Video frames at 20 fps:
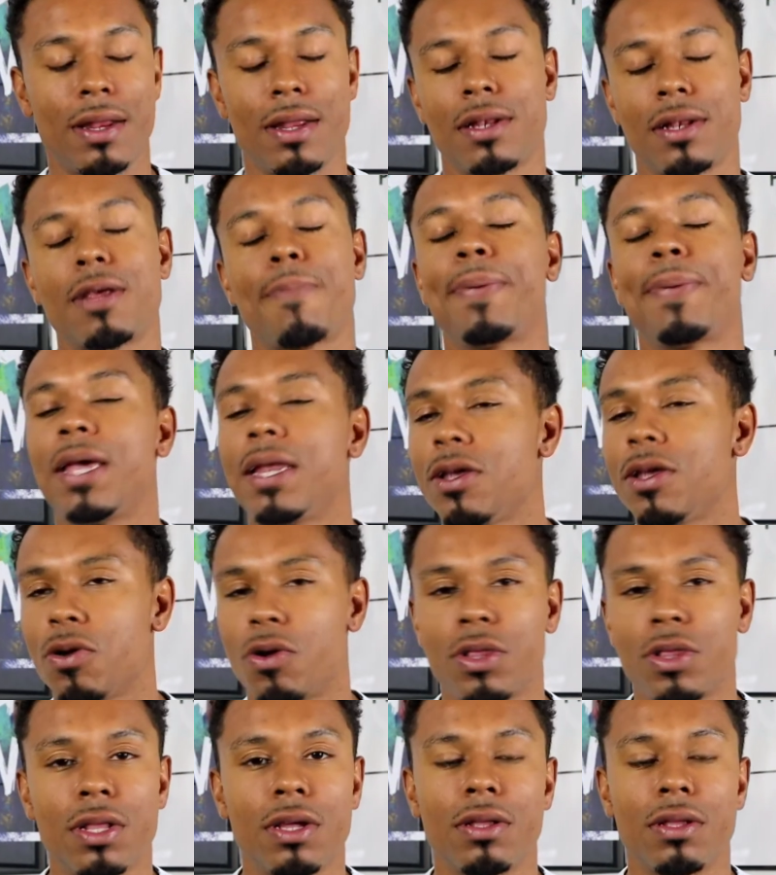depending
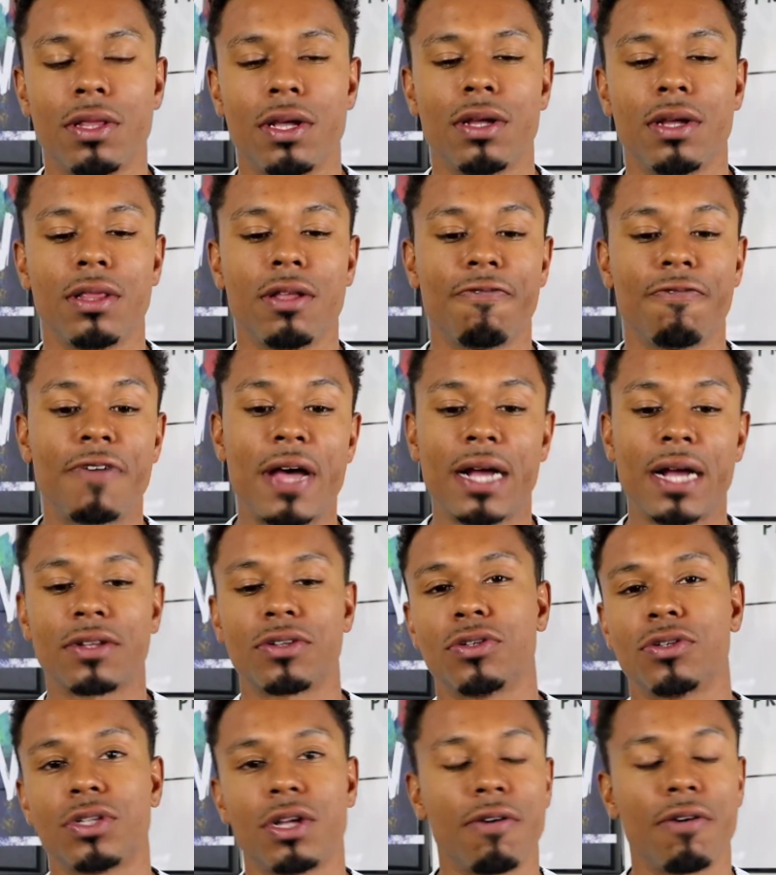on the
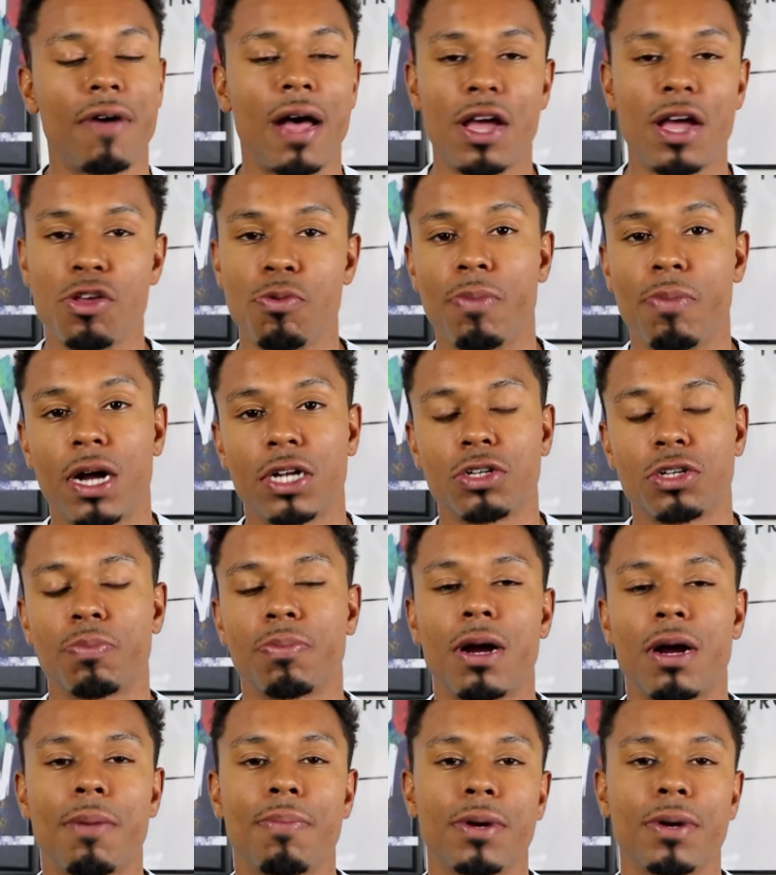factors of how you bought your
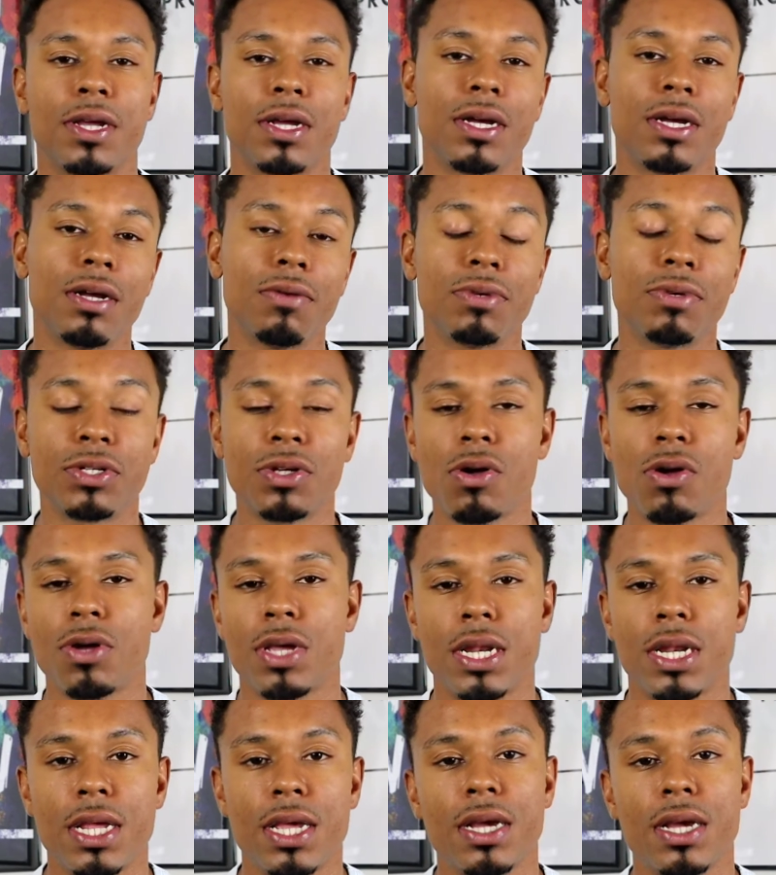property, could result
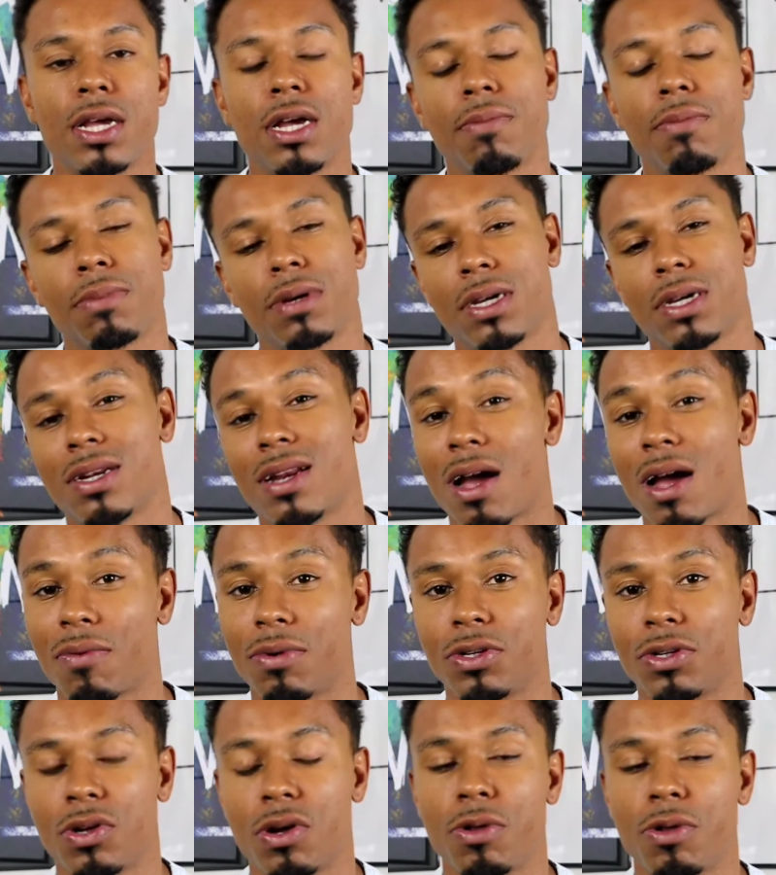in income, could not
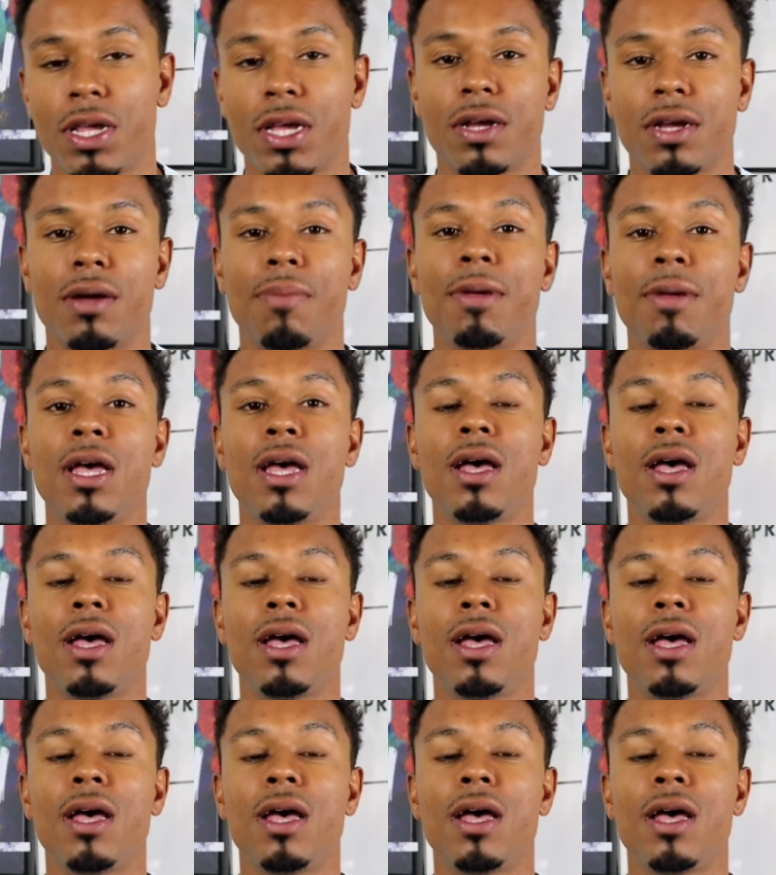result in income.